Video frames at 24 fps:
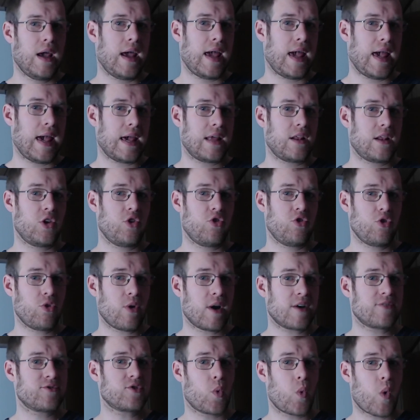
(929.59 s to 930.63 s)
And you do
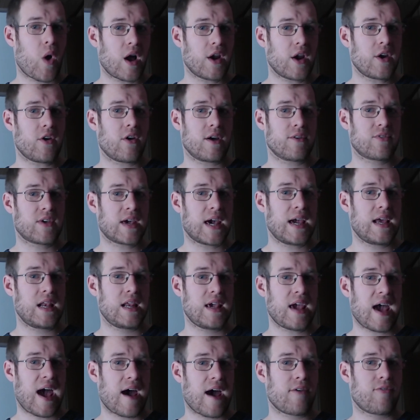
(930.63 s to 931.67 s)
have to wonder if K
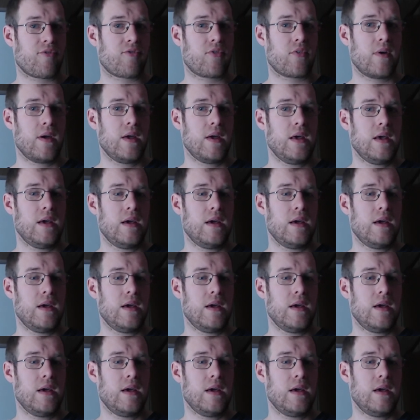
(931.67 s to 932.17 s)
D F,